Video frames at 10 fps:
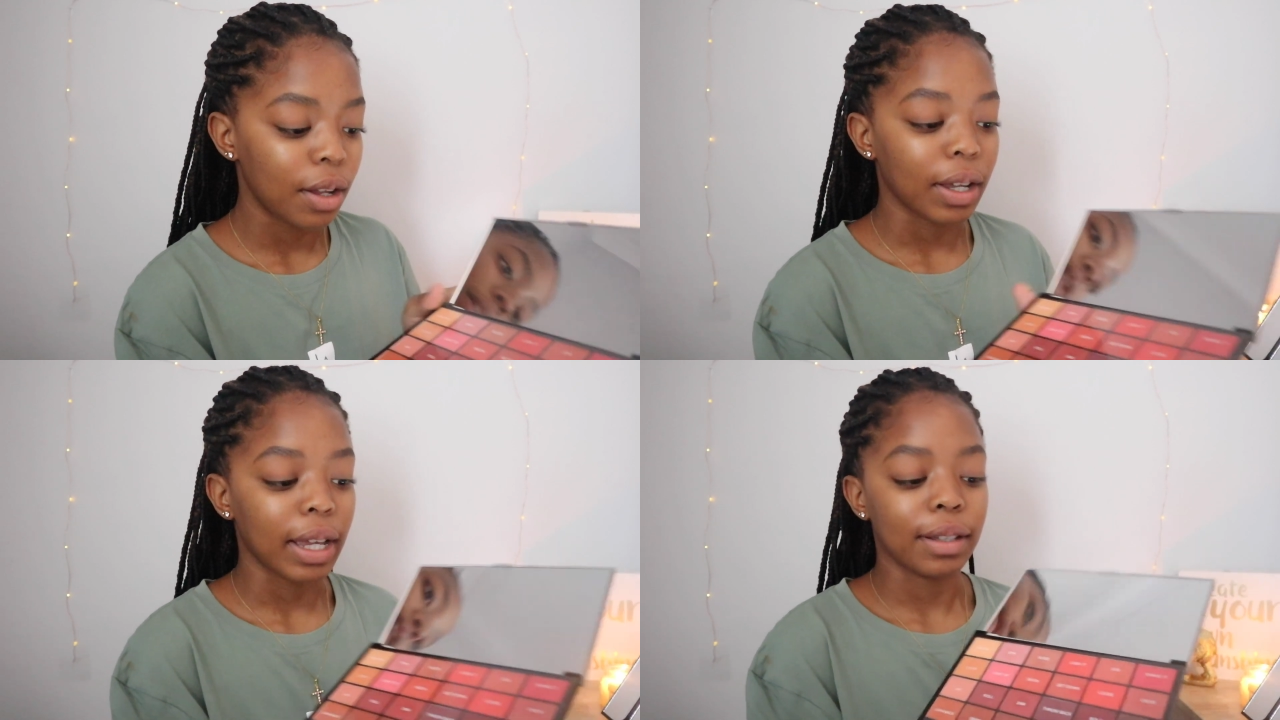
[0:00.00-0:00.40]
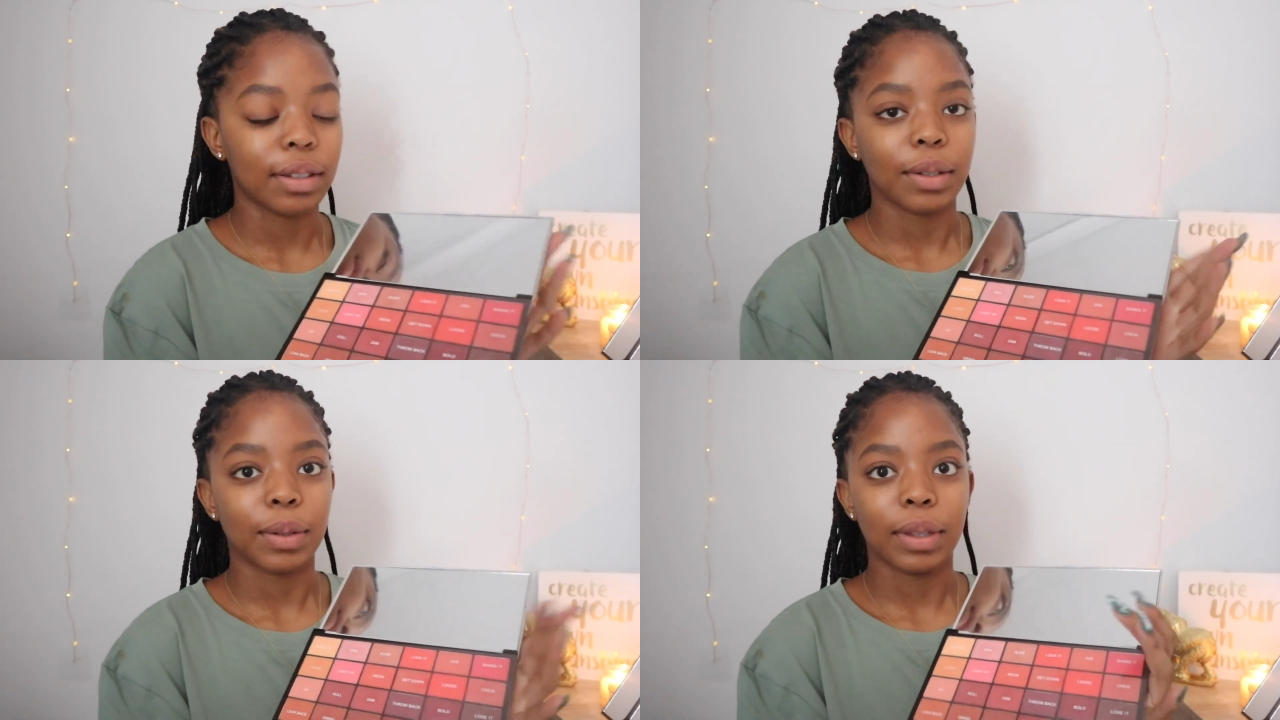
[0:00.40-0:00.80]
Okay,
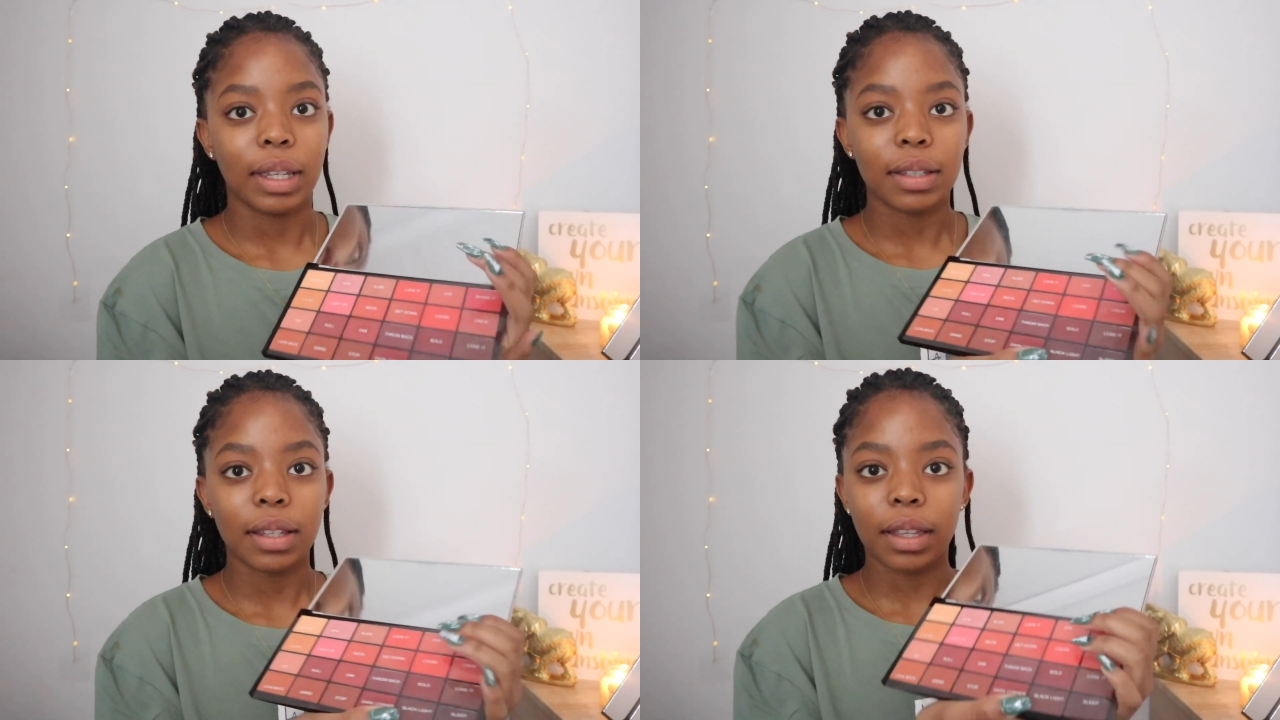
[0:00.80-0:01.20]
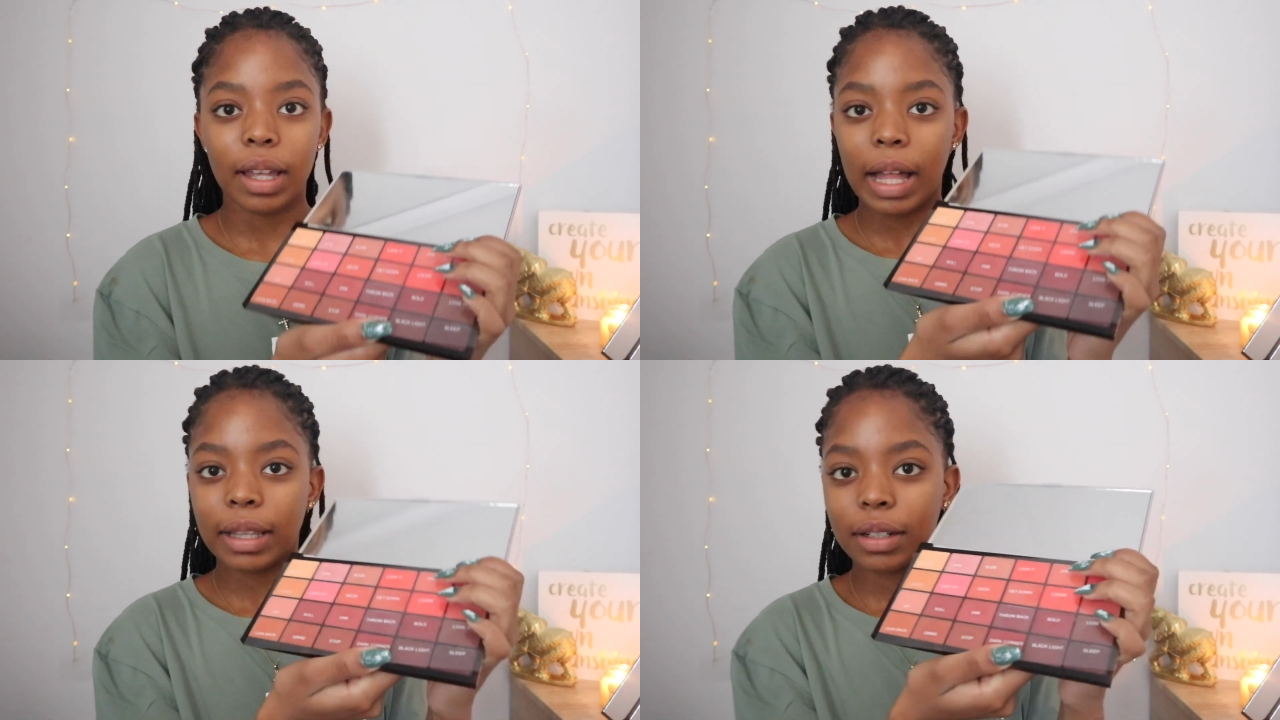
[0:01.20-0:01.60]
so these are the
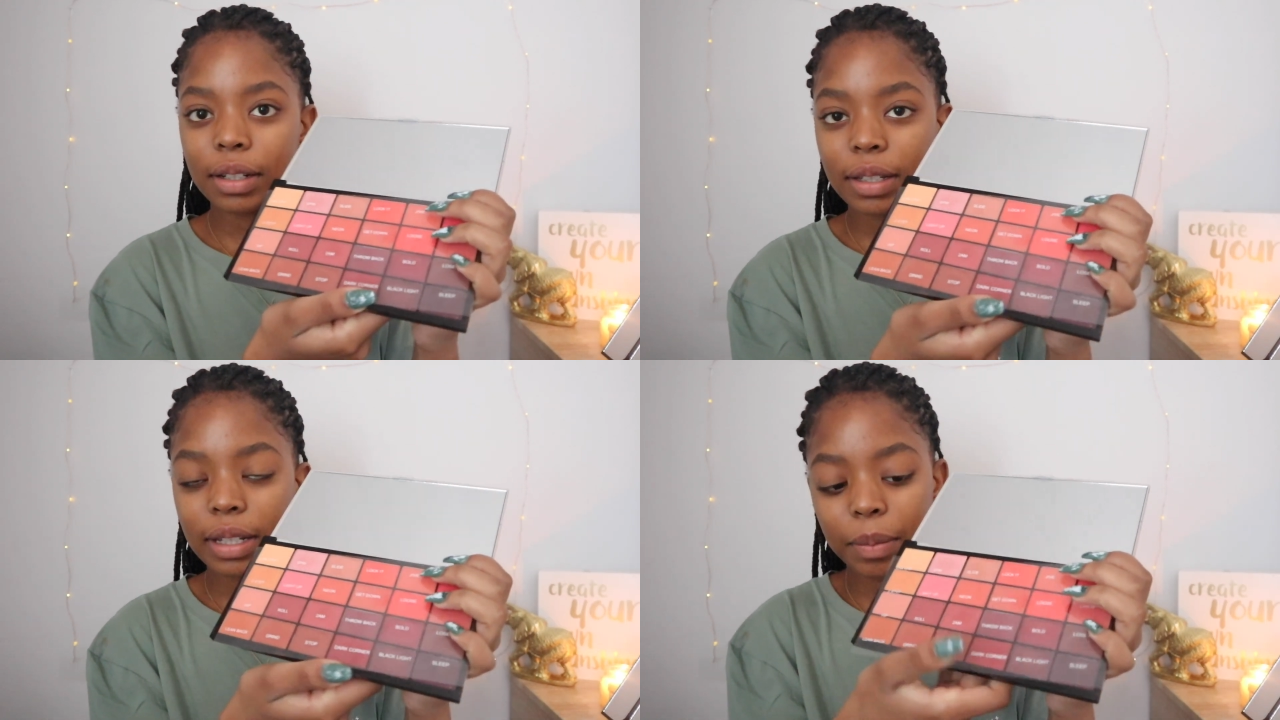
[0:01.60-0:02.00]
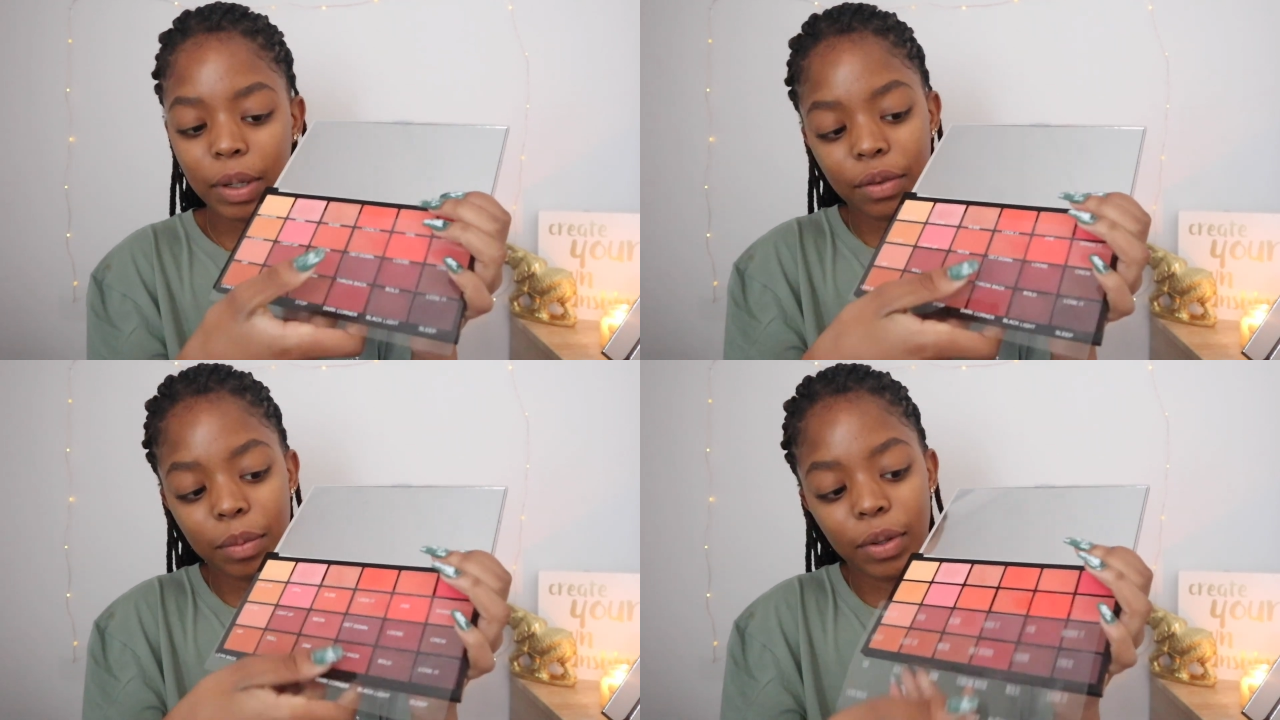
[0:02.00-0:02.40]
colors. Let
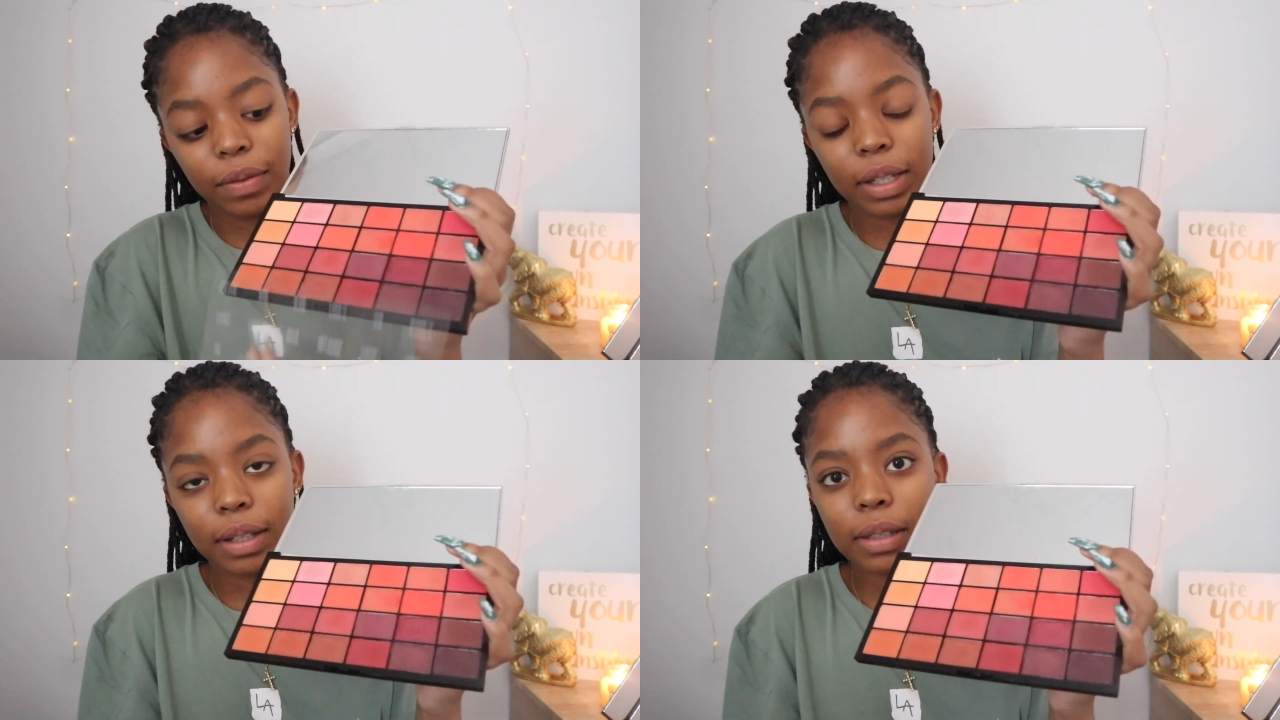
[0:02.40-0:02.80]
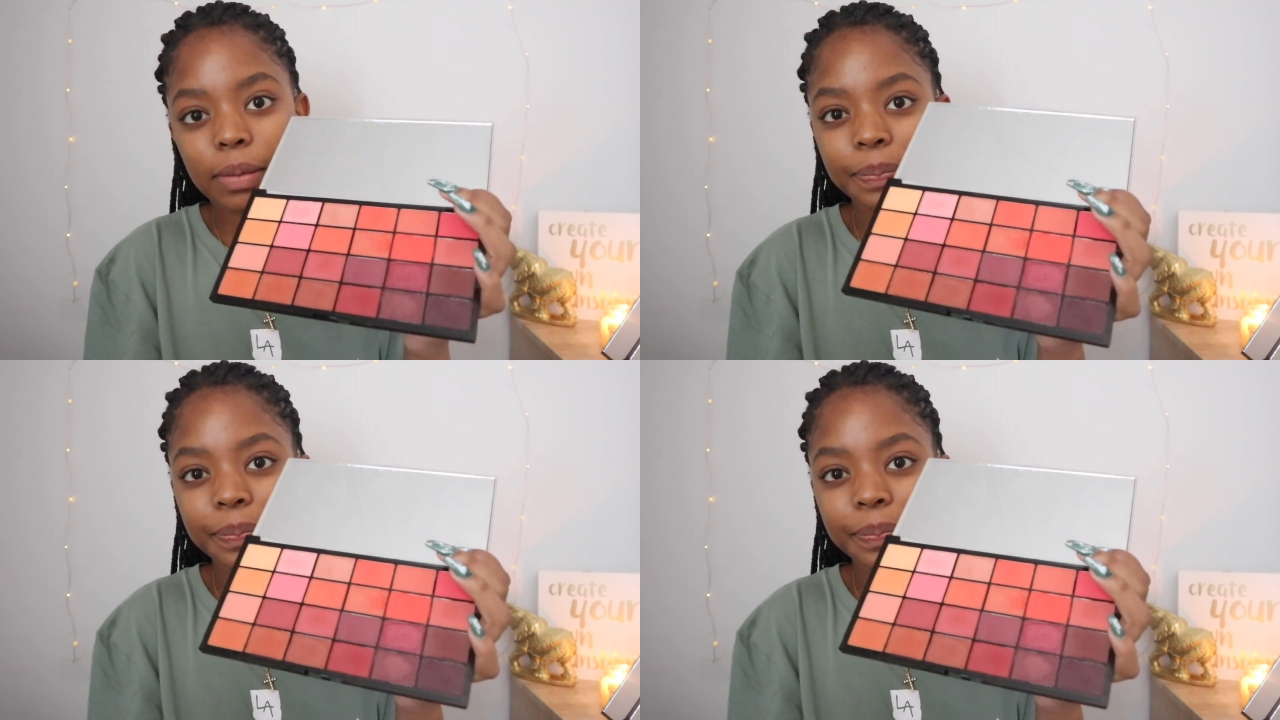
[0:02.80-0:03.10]
me remove this.